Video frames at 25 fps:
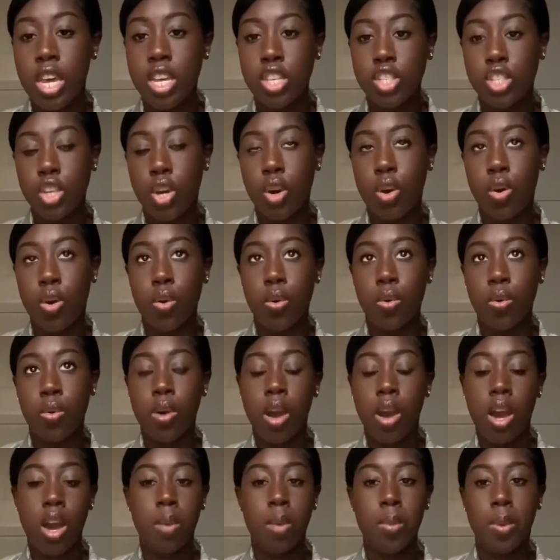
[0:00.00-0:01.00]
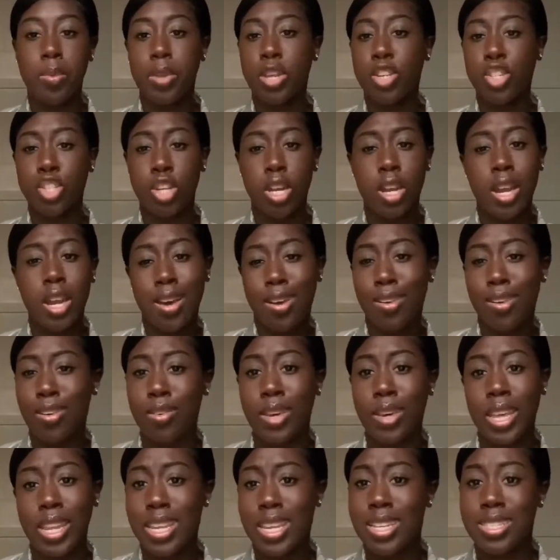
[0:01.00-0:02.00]
So um, I'm not sure how
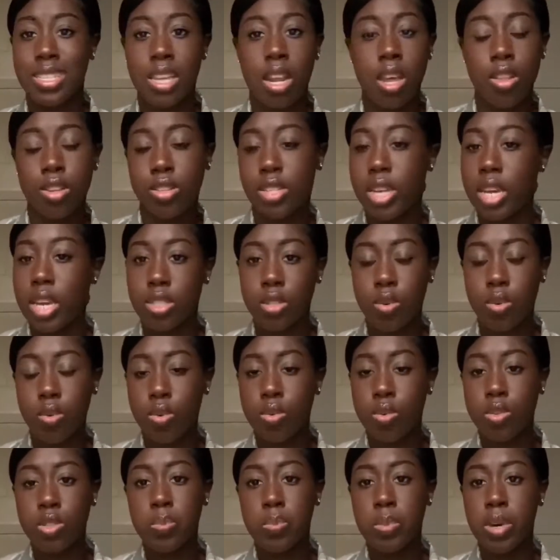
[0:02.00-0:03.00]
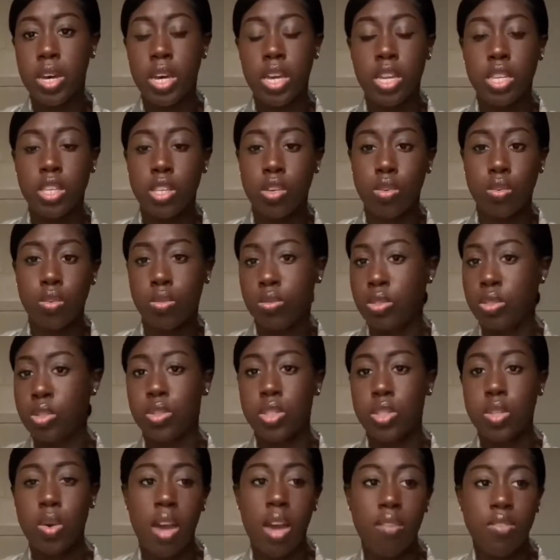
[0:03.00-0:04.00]
it is at other tech schools, but you'll you'll
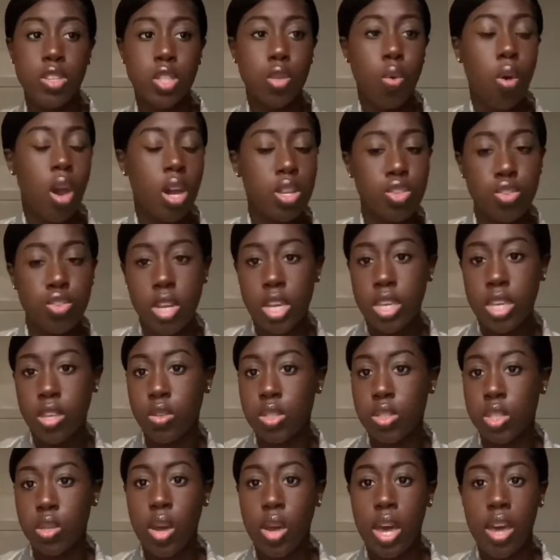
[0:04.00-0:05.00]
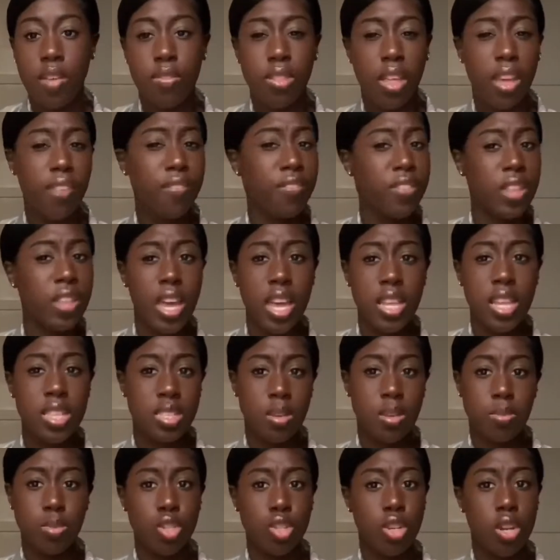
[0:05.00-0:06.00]
still have a squadron, you'll still have like flights,
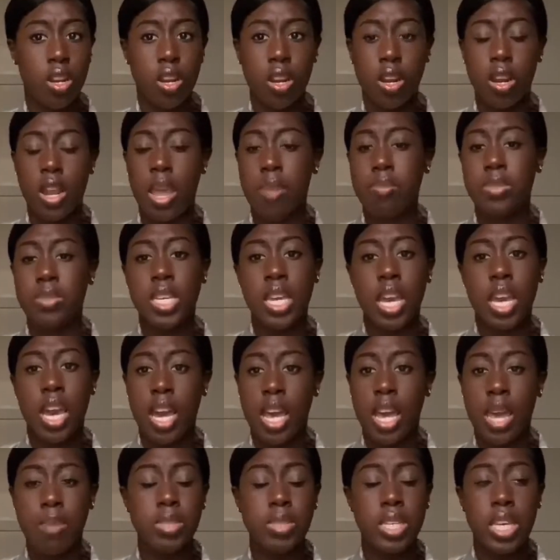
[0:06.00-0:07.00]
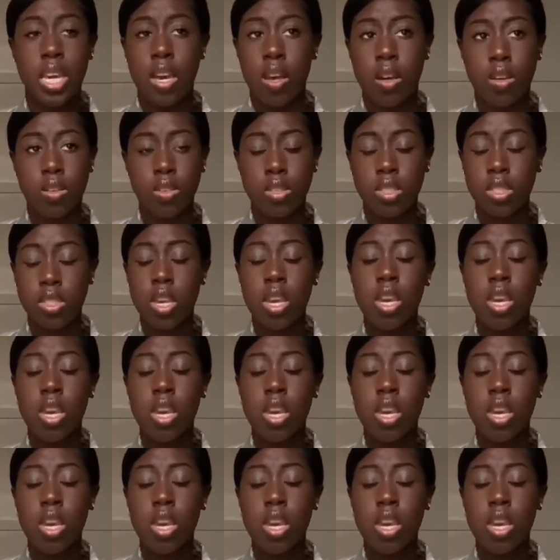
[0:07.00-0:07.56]
I'm sure, MTI, MTLs,